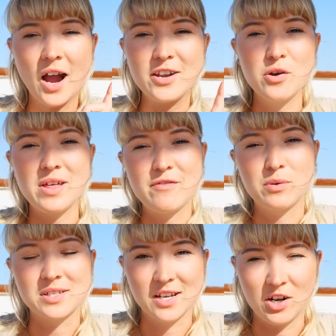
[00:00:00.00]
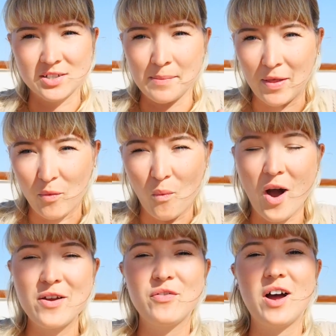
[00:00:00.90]
I know that everyone's going to ask about the
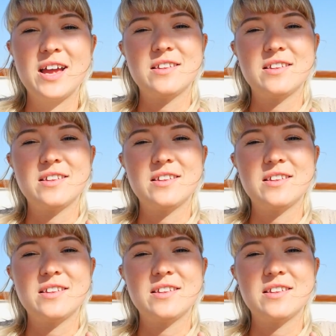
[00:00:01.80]
Wi-Fi,